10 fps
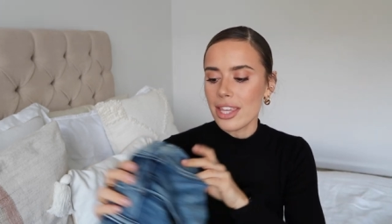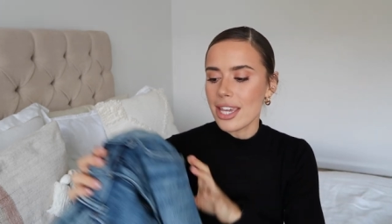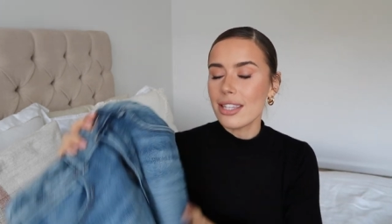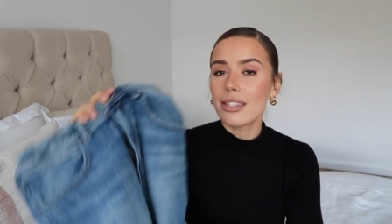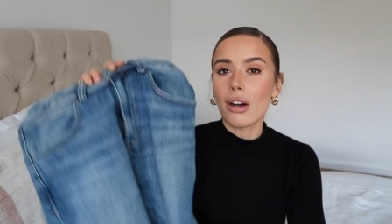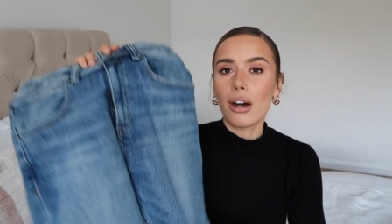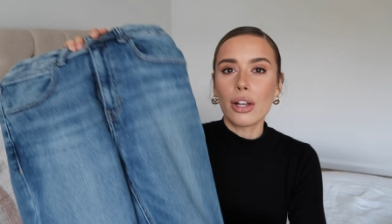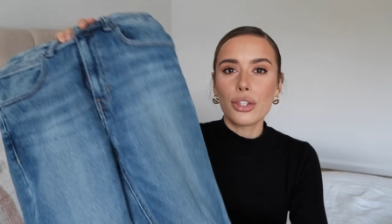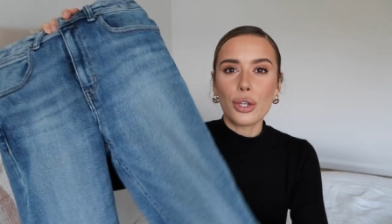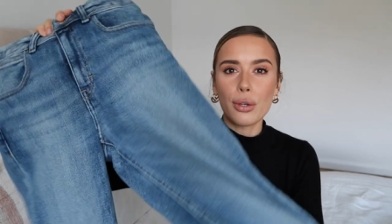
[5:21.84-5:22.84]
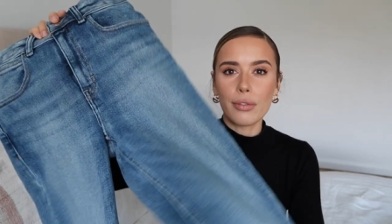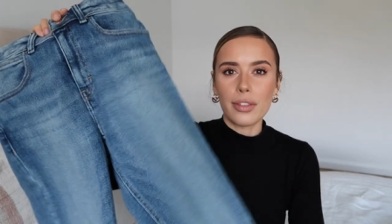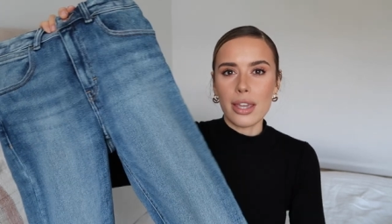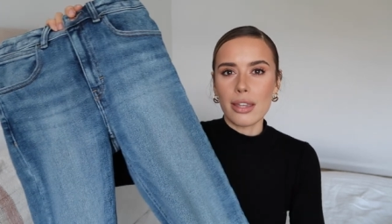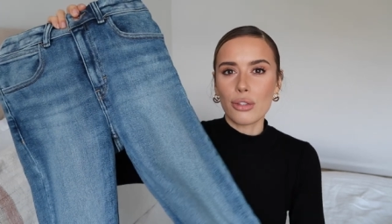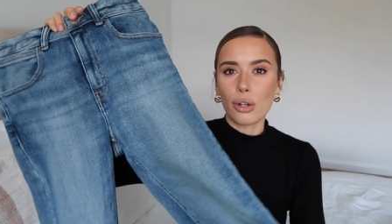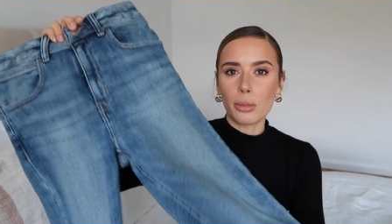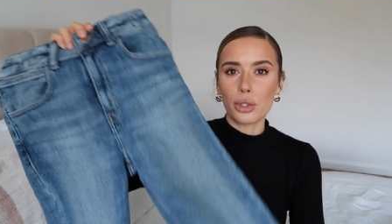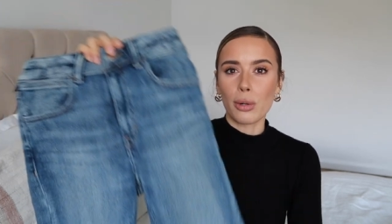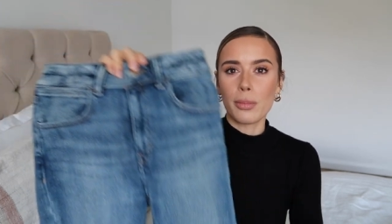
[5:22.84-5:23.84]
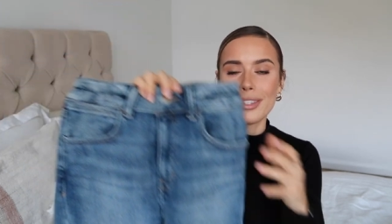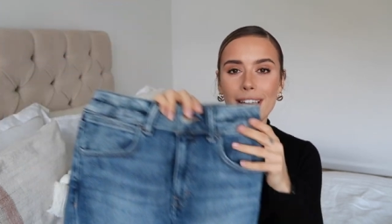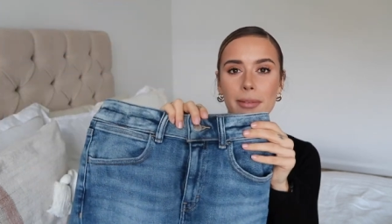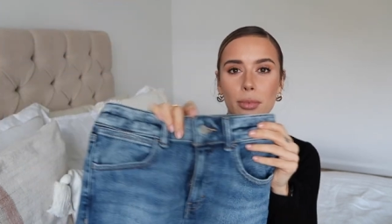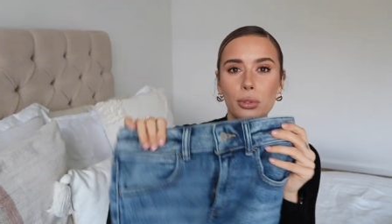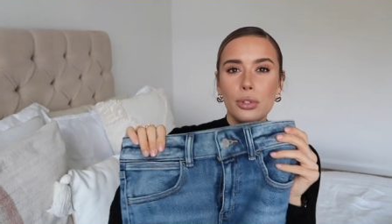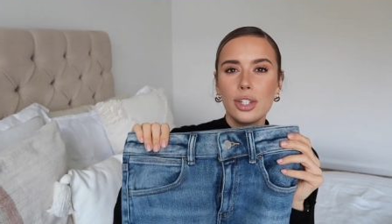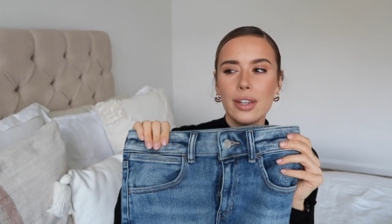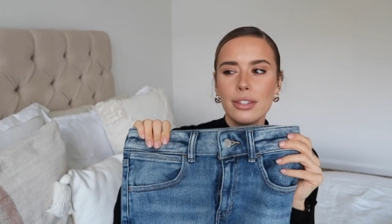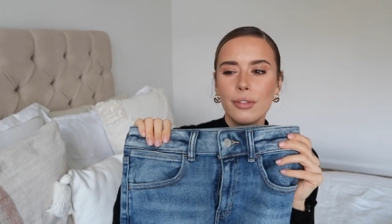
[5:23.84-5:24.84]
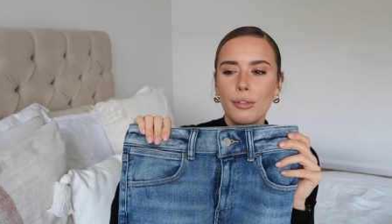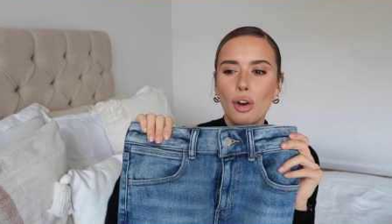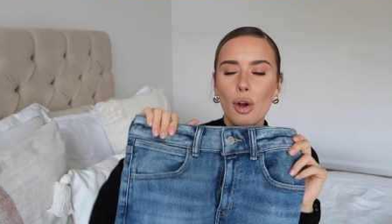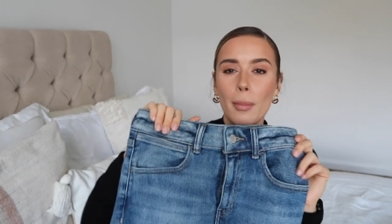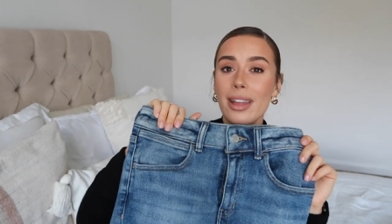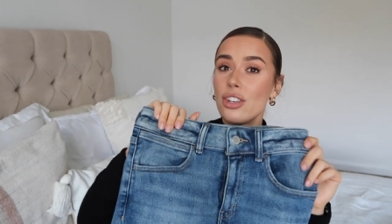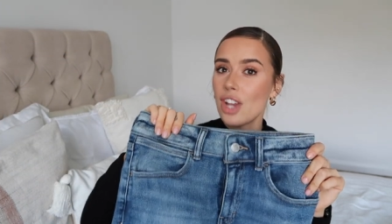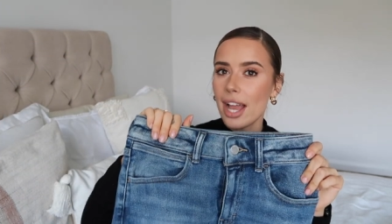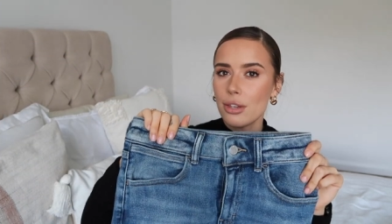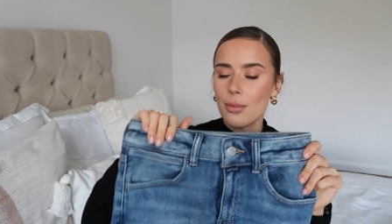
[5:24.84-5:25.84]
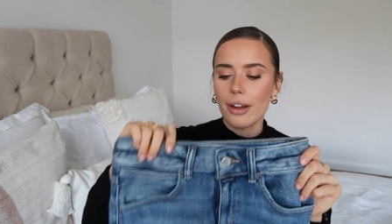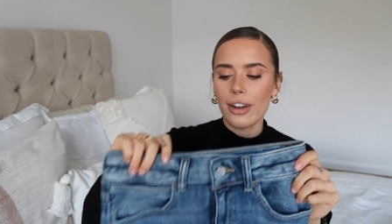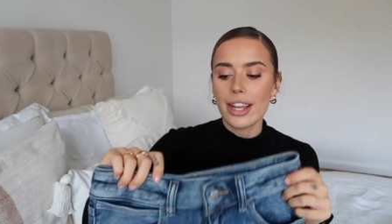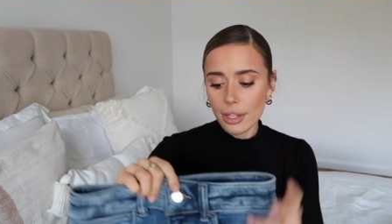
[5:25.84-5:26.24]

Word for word: These are two of the Topshop denim launches from January.